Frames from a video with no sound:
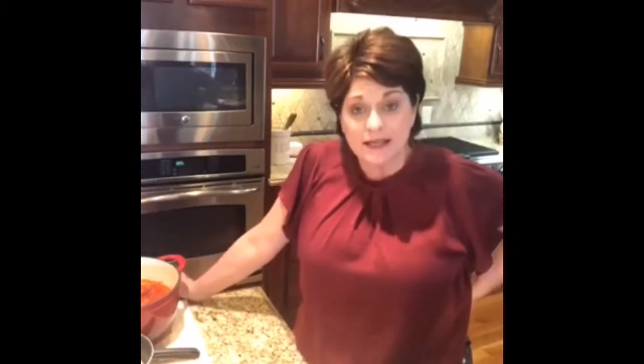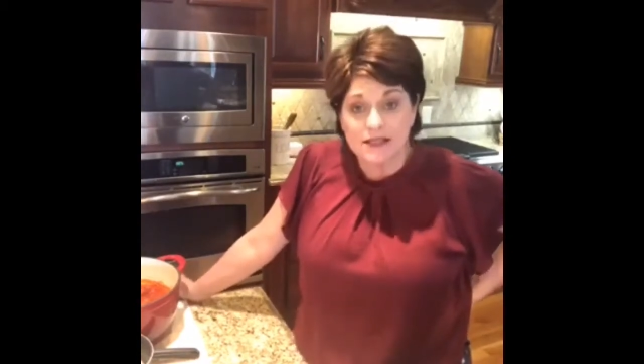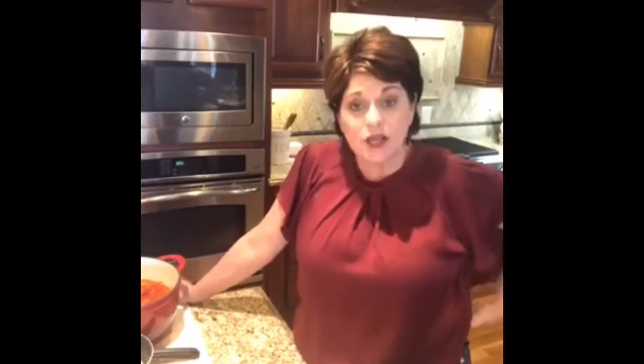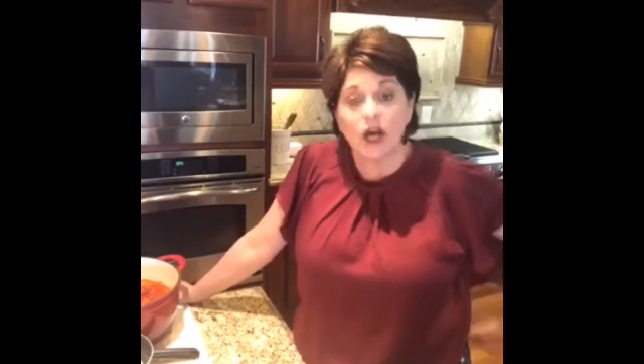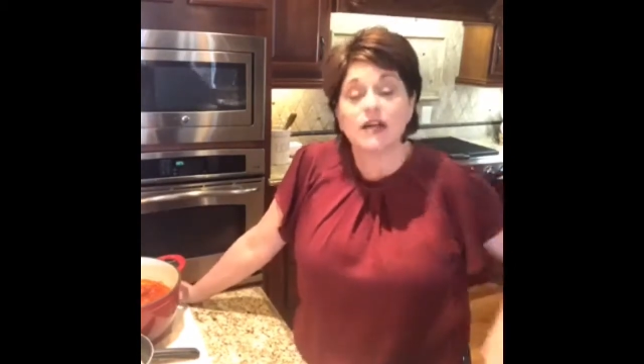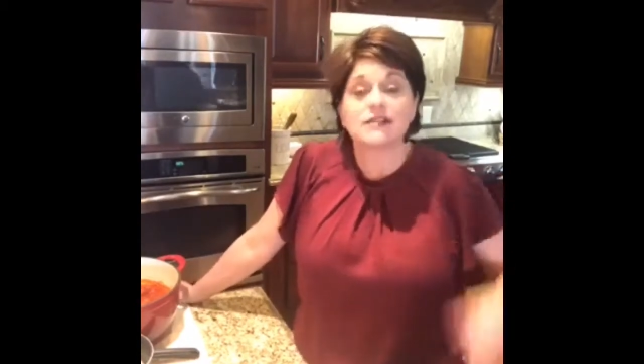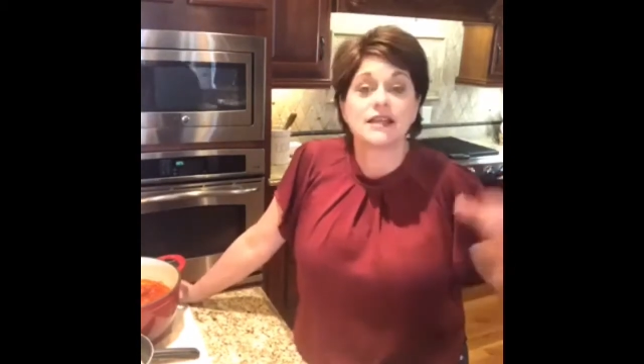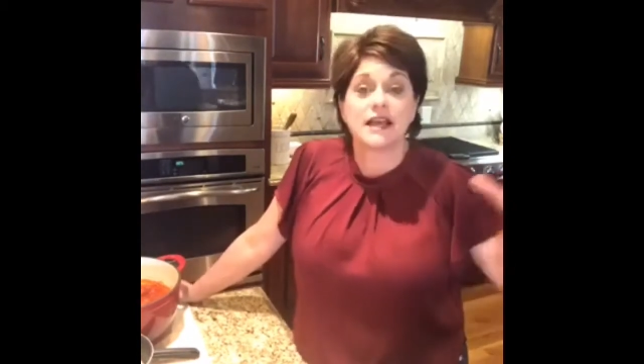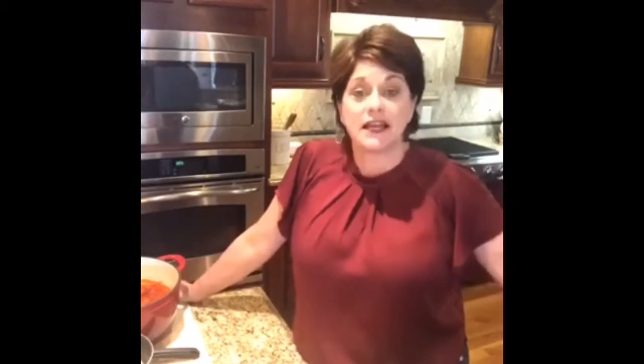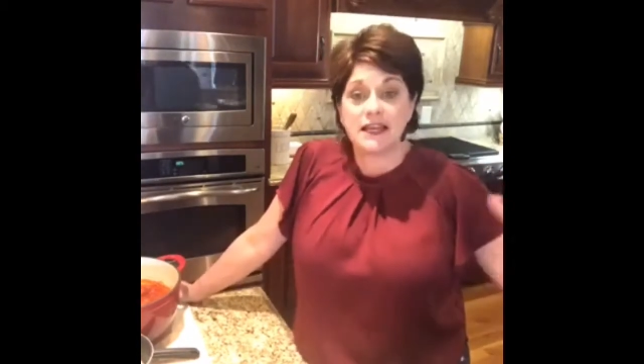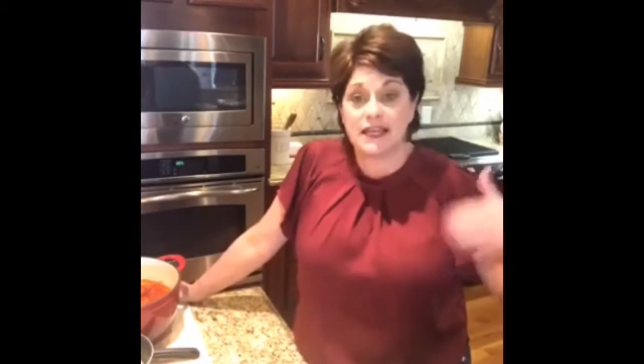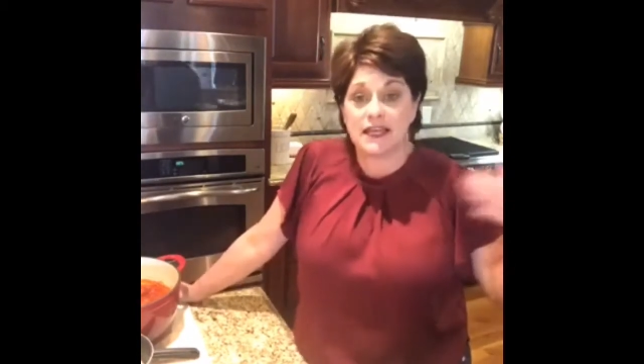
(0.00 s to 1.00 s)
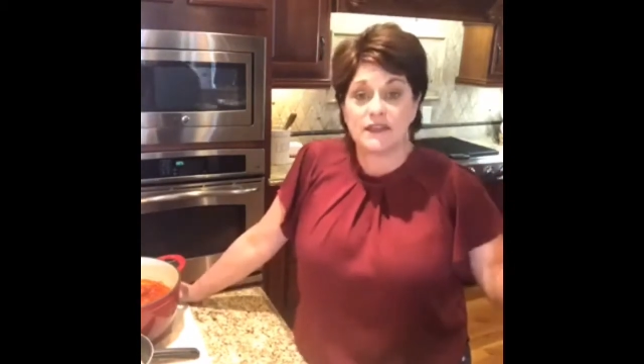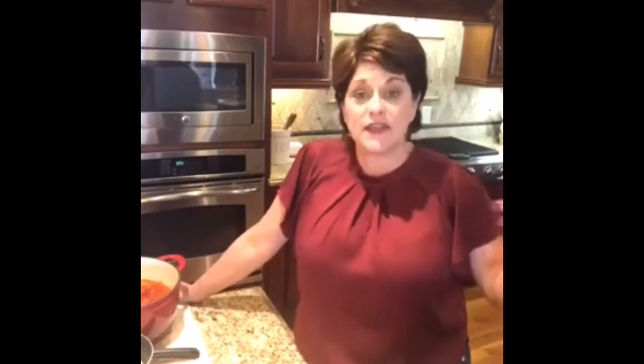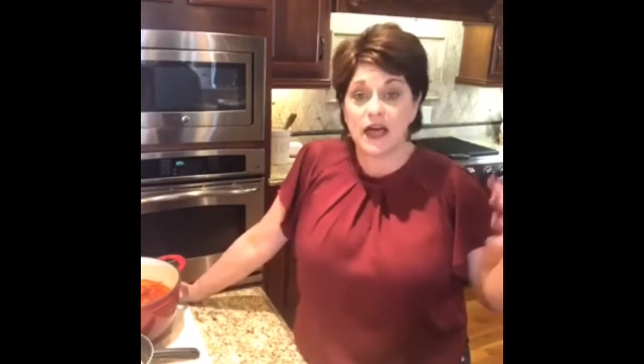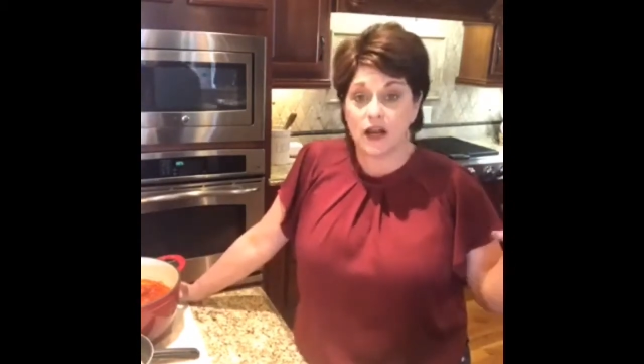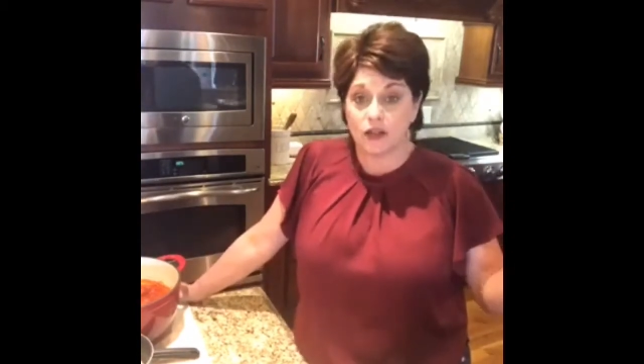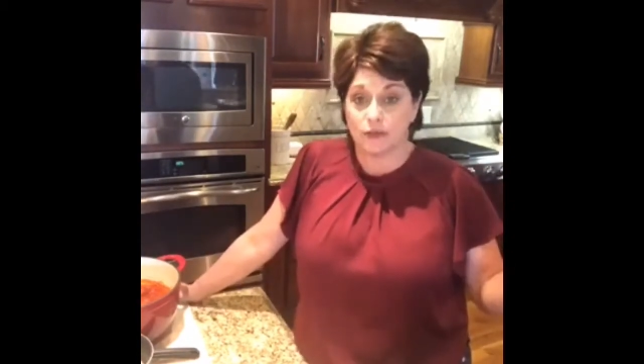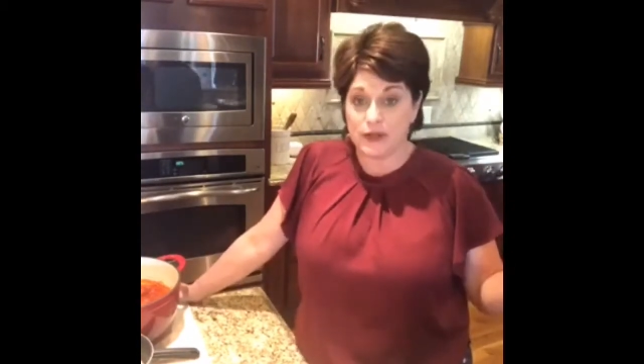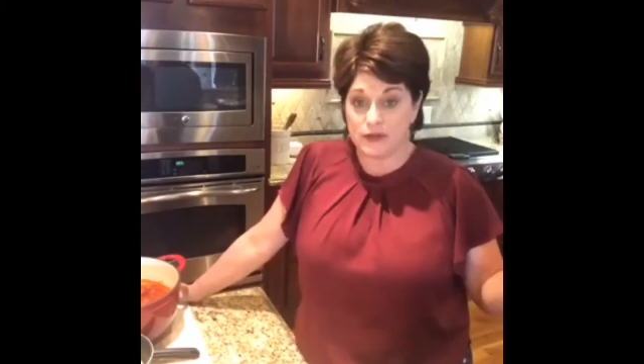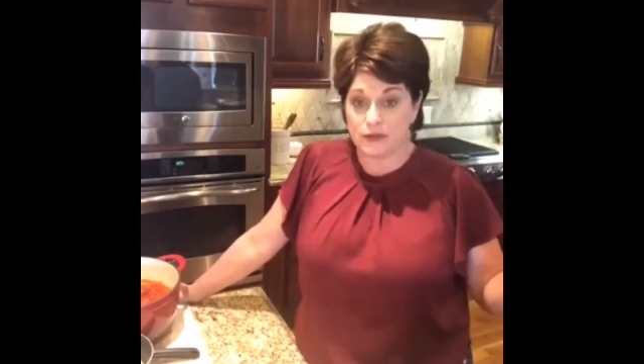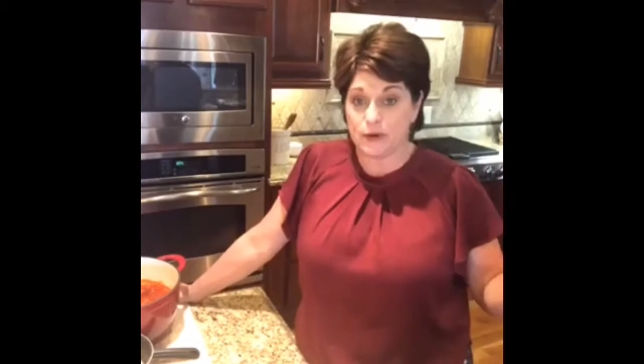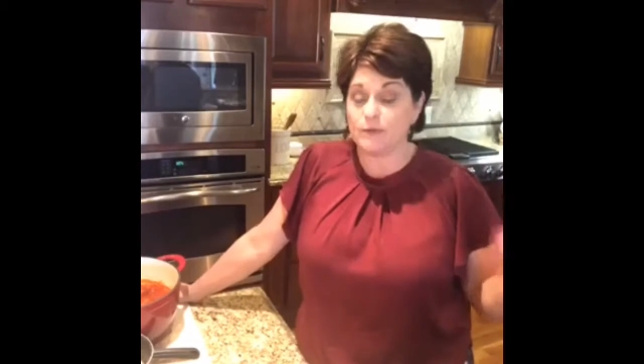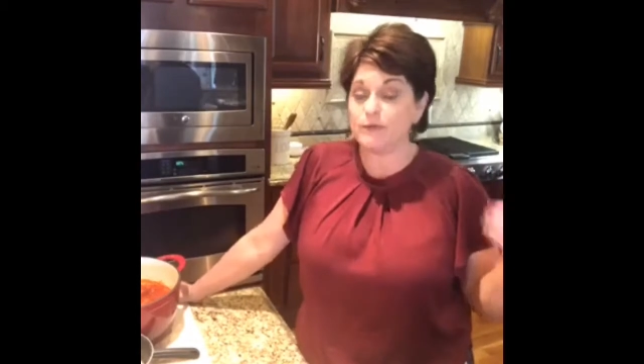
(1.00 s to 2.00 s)
sauce and I heated that all the way
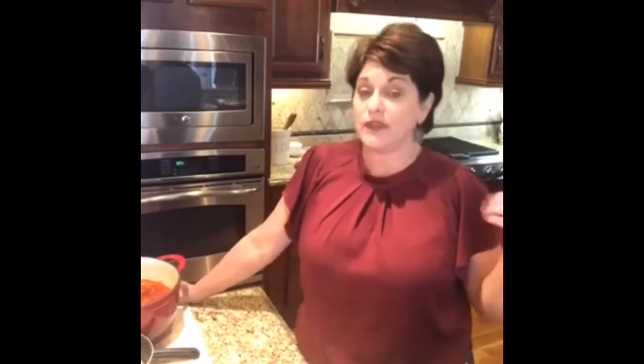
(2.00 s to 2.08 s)
through.